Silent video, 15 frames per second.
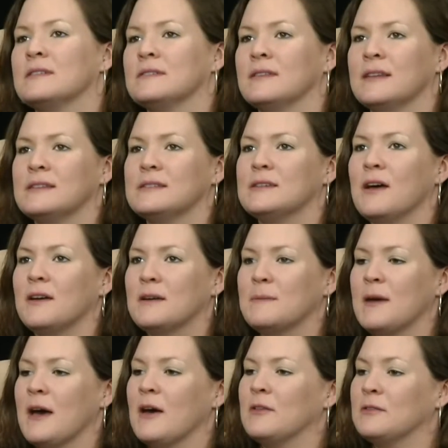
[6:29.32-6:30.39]
Let's talk
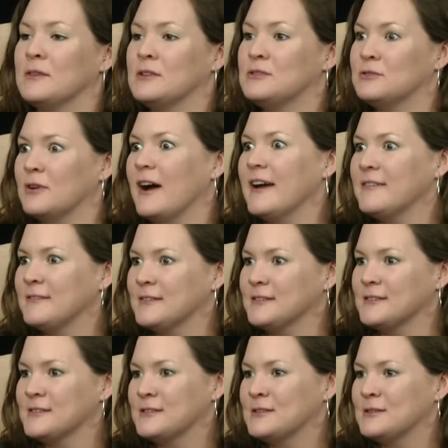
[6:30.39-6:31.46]
about the
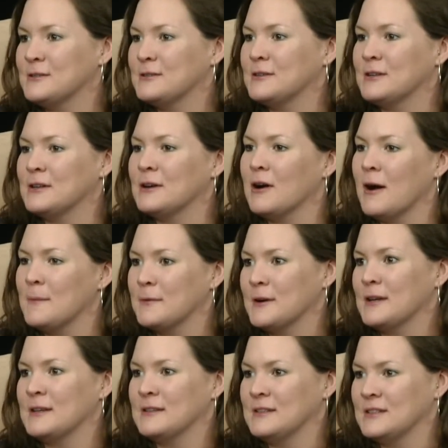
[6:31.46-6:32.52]
drivers who are
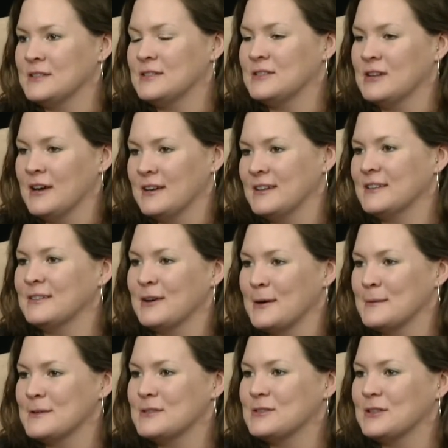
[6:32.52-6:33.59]
operating these giant
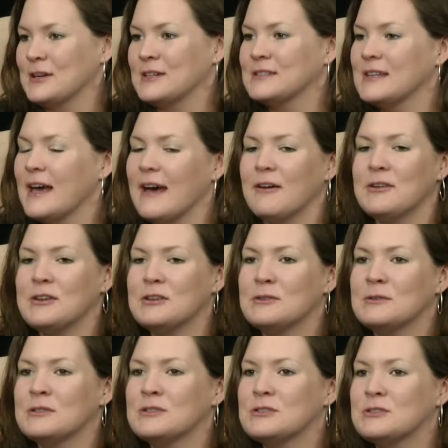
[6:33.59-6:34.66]
garbage trucks. How do
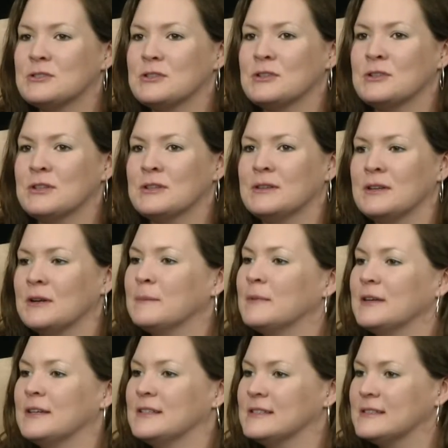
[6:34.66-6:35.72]
you ensure that they're
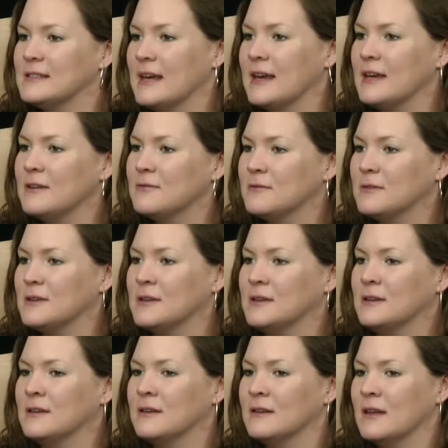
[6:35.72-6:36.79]
being safe
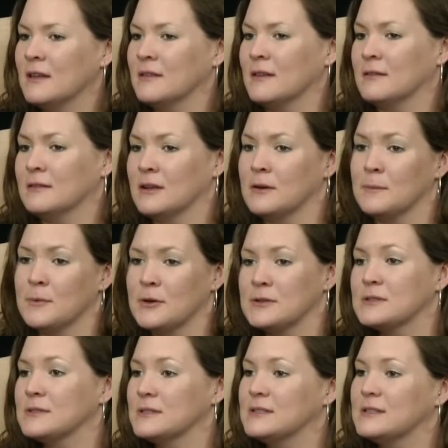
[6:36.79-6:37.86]
and that they're
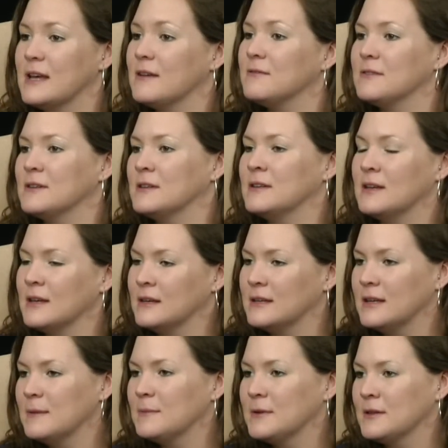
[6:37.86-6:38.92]
personally safe and
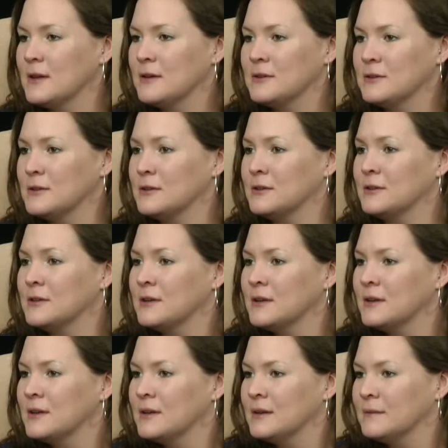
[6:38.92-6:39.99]
keeping the other
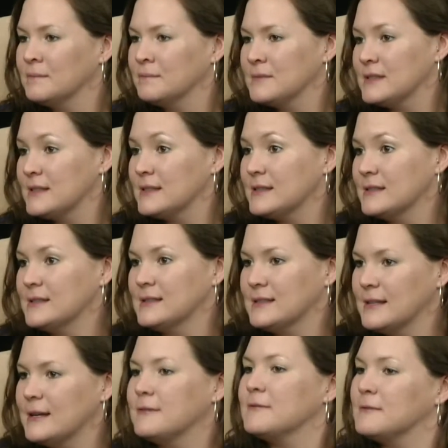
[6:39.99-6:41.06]
citizens
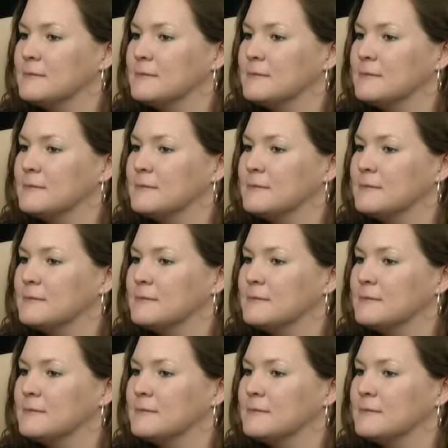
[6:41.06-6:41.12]
safe?